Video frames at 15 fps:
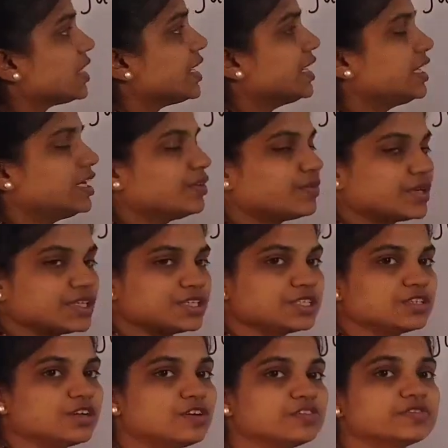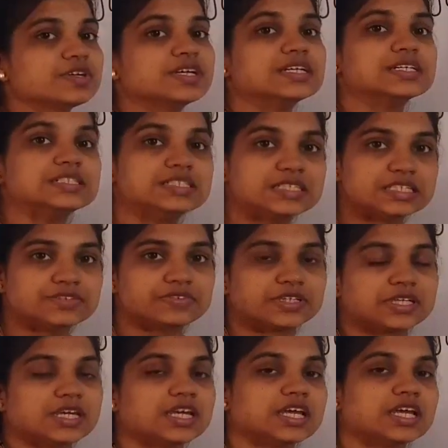Integration of dv.